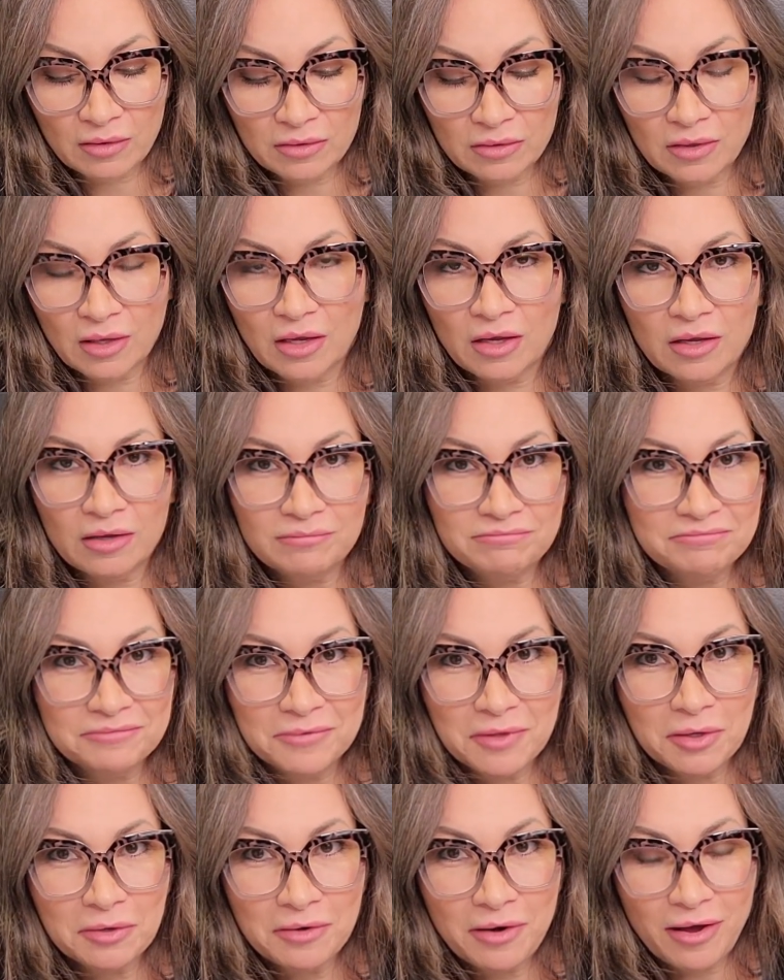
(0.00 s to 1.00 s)

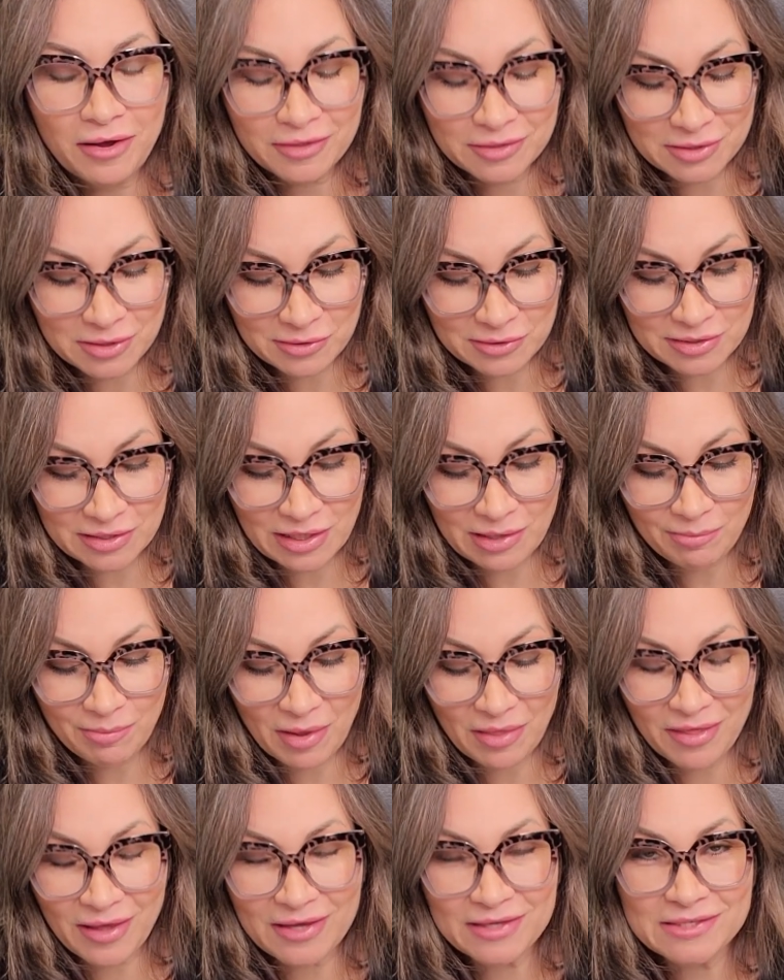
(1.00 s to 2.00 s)
They're not too
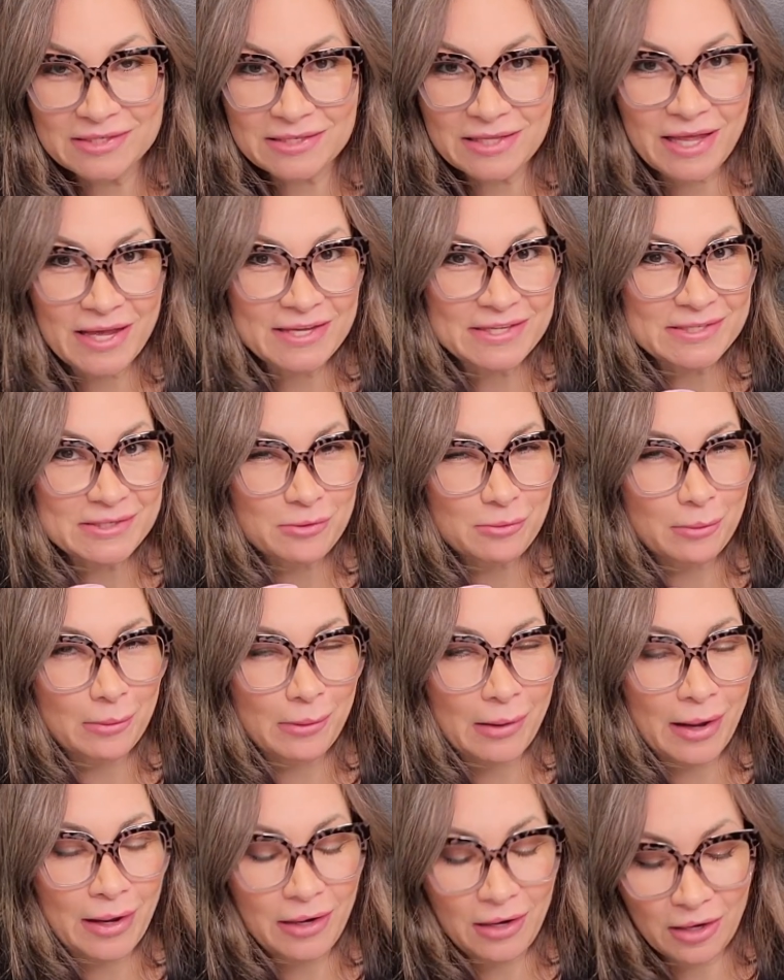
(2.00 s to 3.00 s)
deep. They sliced
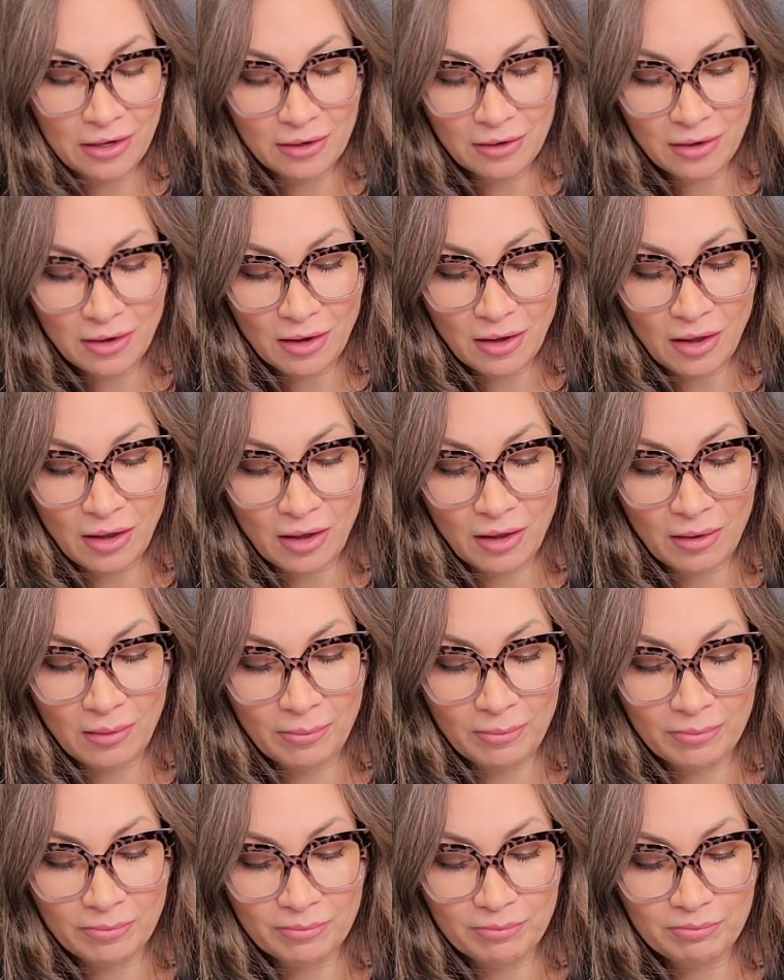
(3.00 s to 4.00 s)
right
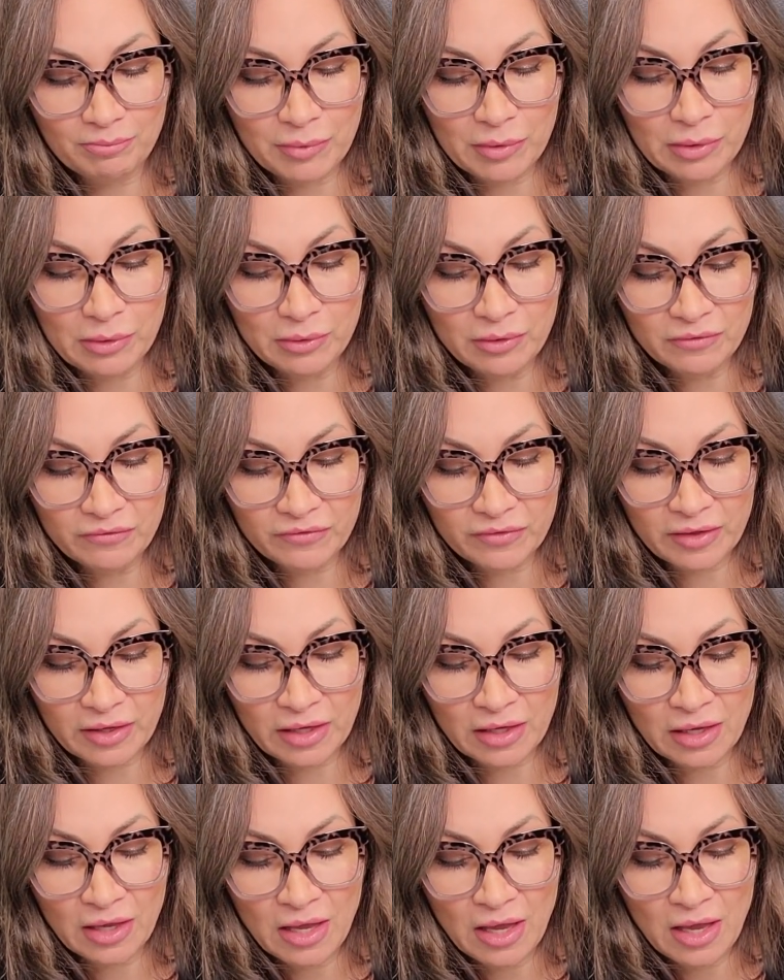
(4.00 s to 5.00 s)
in
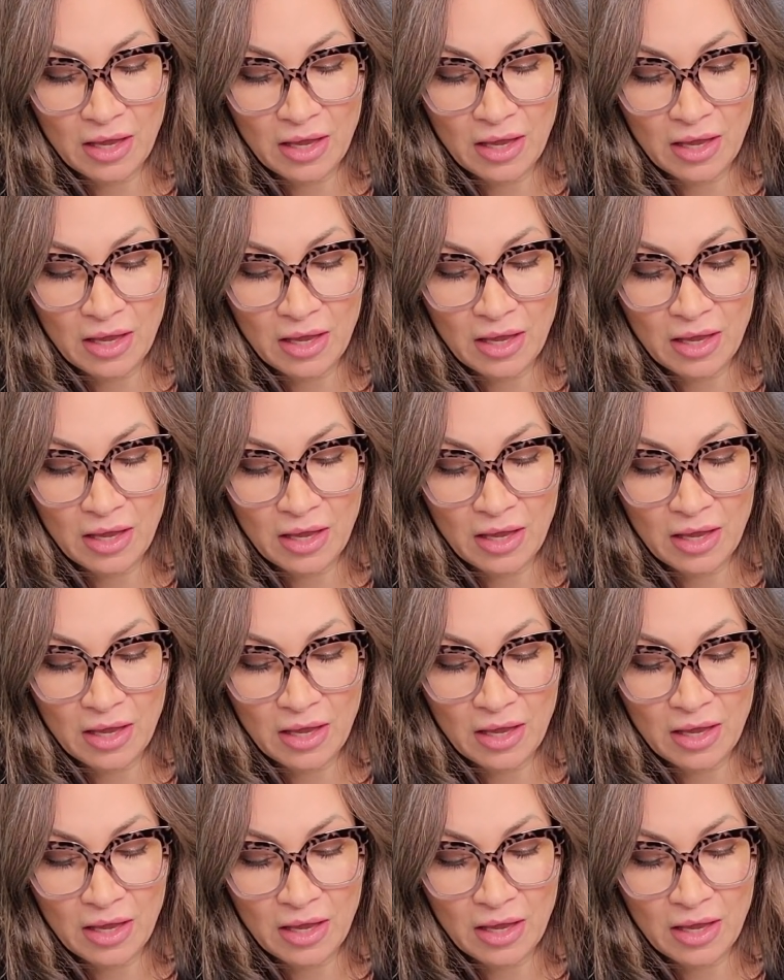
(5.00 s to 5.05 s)
beautifully.